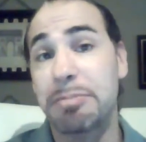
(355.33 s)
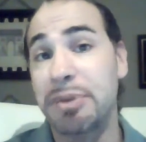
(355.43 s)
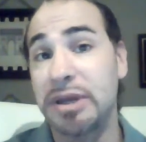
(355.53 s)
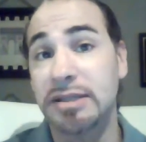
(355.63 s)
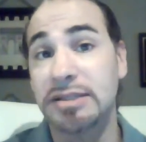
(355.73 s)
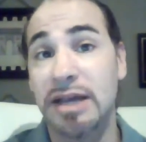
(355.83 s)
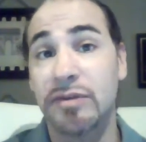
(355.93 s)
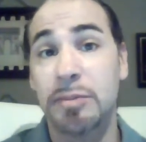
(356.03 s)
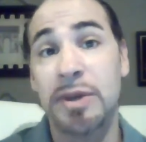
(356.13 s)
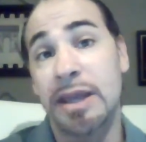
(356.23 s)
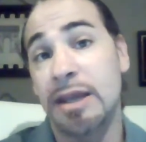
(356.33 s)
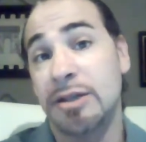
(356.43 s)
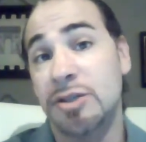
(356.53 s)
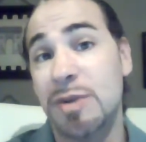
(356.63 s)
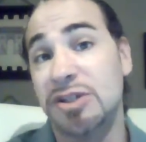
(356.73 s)
pick 7 and pick 8,
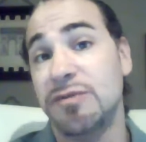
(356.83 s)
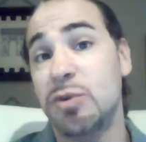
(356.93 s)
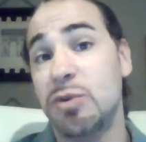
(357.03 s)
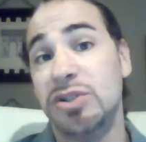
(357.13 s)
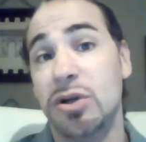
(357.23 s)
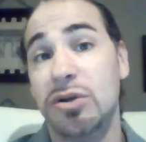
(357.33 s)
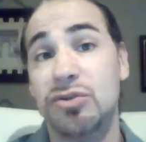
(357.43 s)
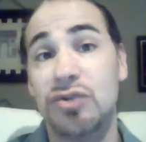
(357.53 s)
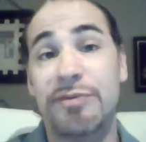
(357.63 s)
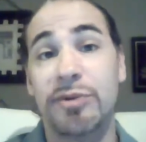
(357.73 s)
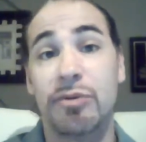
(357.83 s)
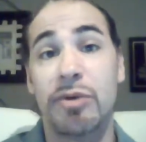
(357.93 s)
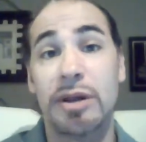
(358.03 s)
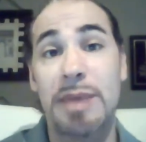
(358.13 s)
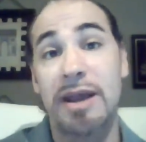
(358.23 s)
especially if you want to start your draft with a
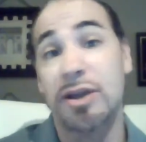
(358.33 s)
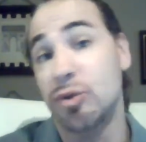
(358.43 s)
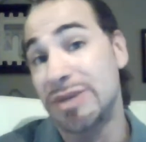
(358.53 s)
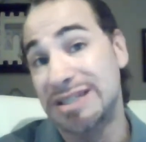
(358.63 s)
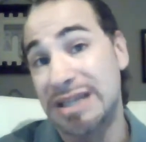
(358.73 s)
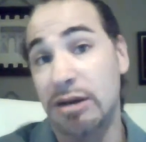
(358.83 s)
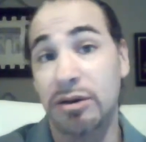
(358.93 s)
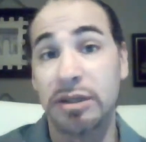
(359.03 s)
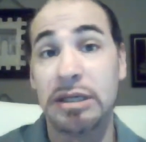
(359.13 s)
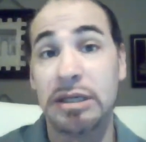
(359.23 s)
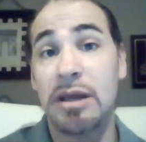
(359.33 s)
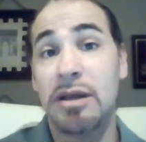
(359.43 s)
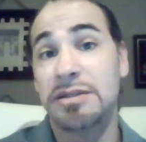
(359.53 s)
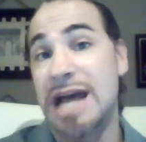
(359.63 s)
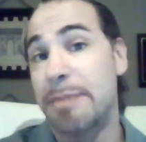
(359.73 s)
running back and you miss out on the
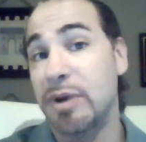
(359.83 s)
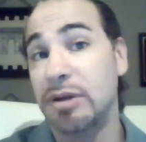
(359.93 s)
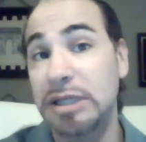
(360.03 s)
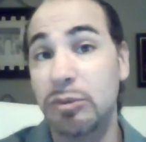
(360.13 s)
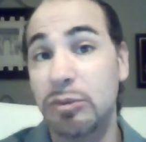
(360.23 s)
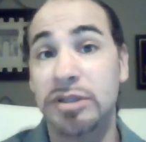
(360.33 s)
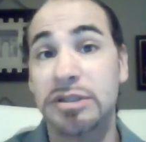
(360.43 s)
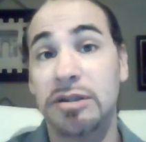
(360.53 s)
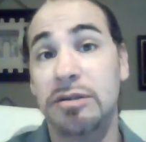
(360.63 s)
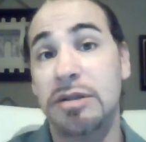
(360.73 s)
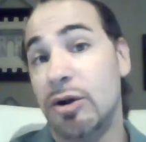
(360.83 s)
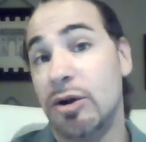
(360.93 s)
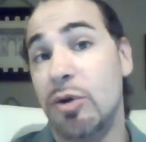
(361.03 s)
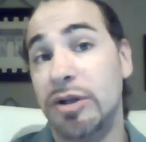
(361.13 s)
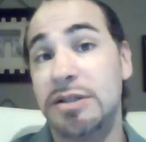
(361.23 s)
top elite ones that are
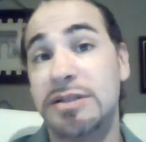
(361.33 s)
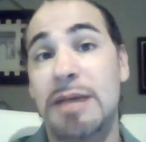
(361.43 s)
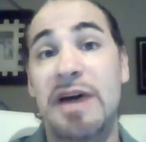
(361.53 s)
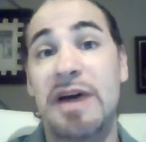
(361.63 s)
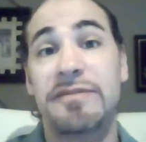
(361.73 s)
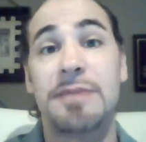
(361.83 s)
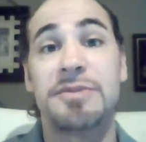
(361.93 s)
going in the top 5, top